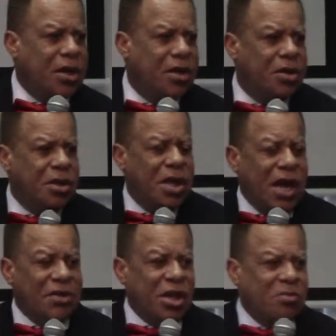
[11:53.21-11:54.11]
Thank you.
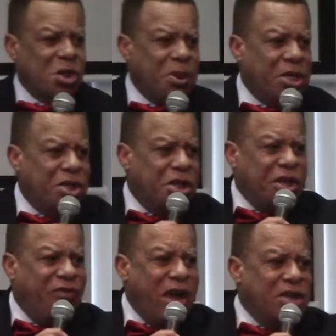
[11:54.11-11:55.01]
I think I'm speaking to
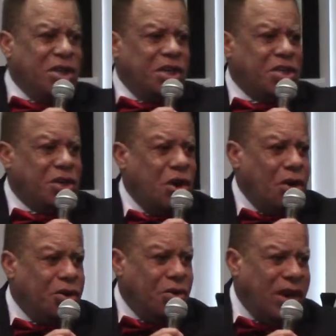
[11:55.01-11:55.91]
the evangelistic
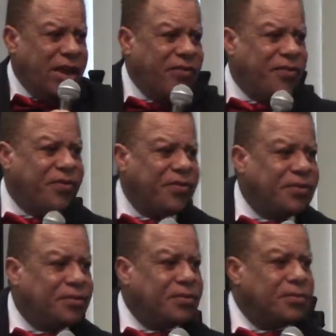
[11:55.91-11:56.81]
call in your life. Mm.
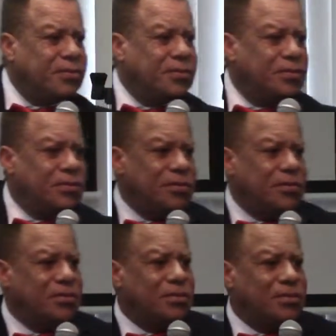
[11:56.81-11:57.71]

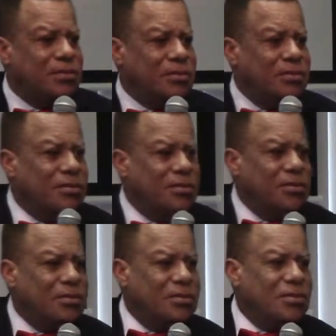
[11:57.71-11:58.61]
Amen.
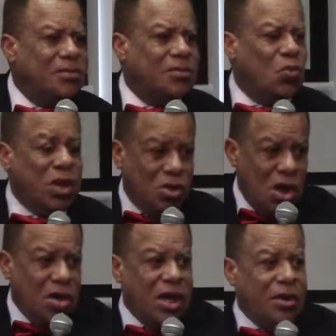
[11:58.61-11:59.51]
We can
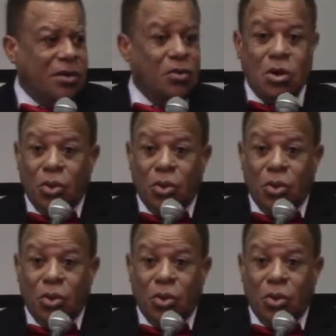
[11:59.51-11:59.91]
talk later.